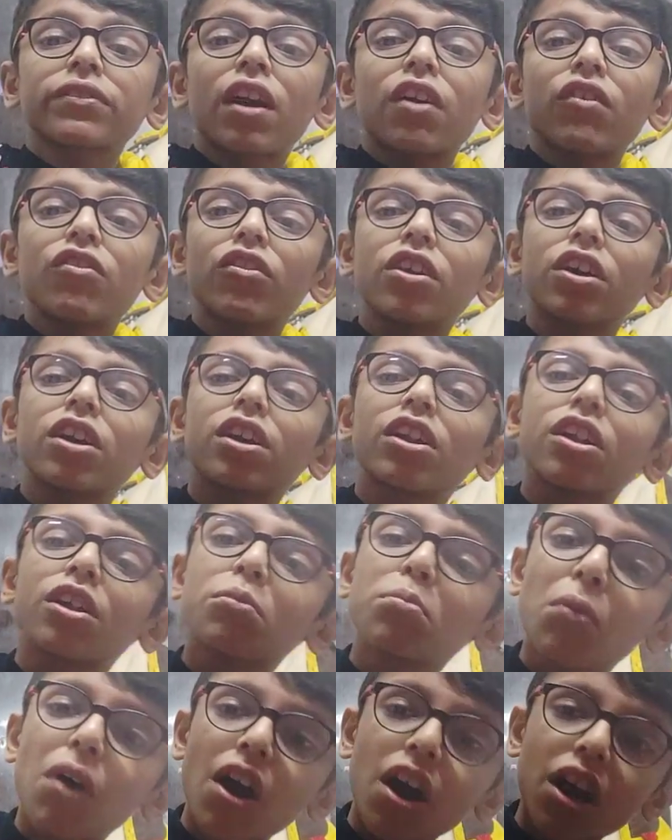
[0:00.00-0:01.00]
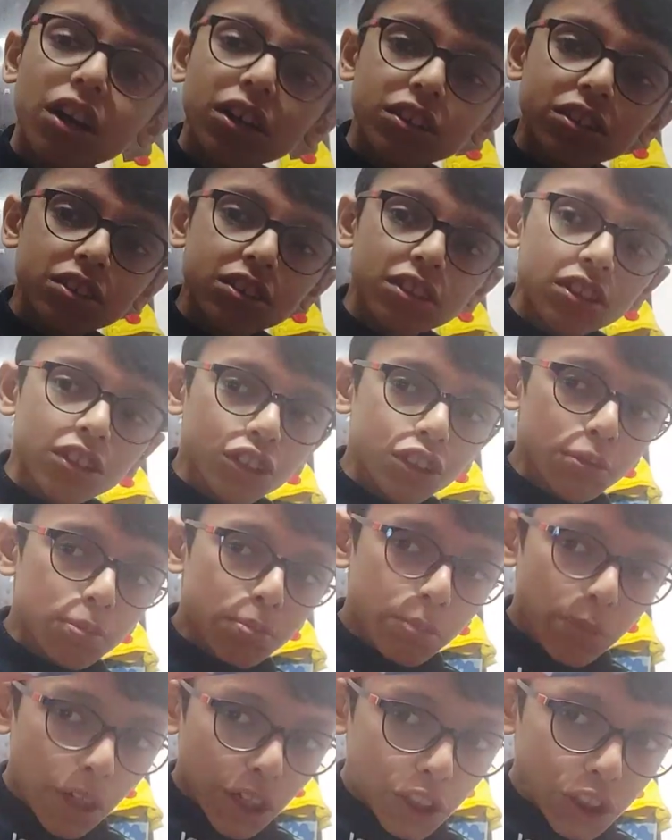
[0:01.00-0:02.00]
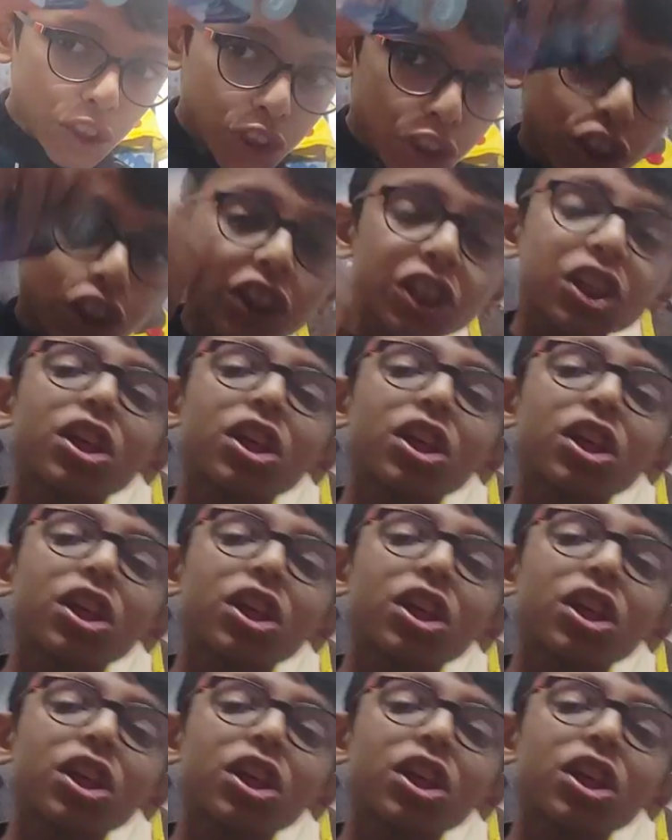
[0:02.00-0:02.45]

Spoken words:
We're gonna unbox this brush.